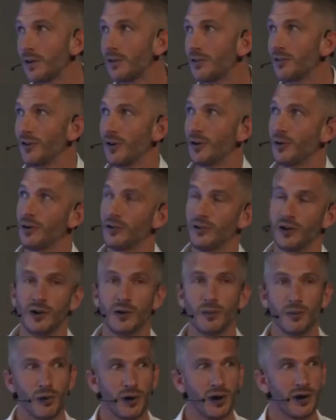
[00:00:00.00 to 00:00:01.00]
focusing
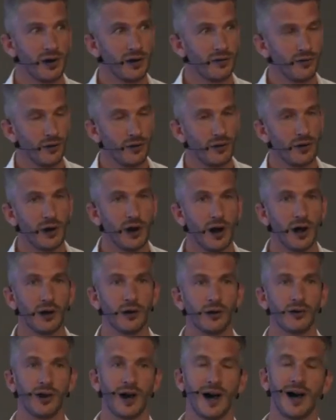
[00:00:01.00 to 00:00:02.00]
on breathing through the
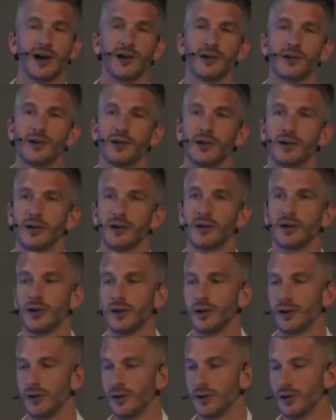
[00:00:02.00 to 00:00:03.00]
nose has
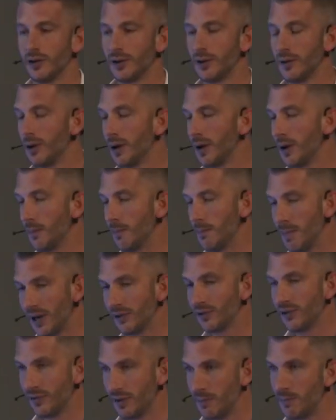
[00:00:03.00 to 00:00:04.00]
a
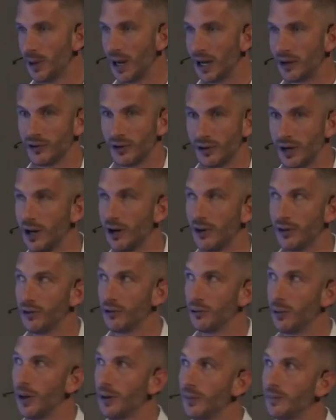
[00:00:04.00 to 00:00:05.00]
massive impact on health
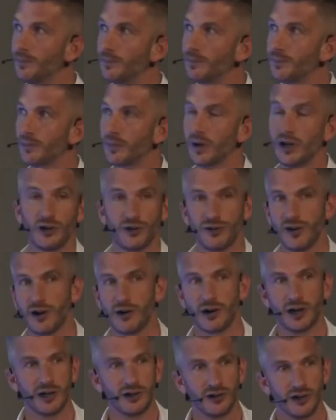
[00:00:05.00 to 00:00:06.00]
as well. It's
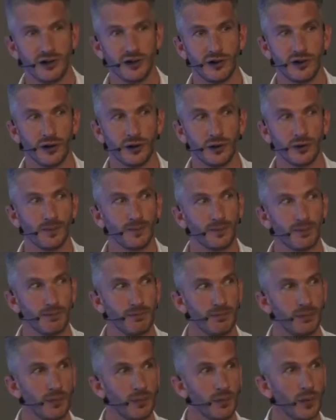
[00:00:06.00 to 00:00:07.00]
very easy to do.
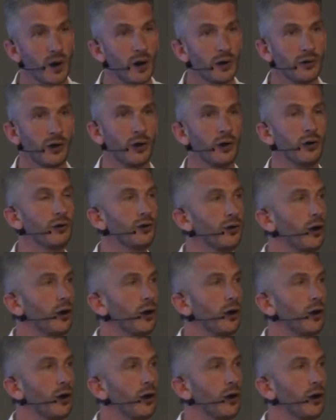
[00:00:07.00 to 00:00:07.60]
So who's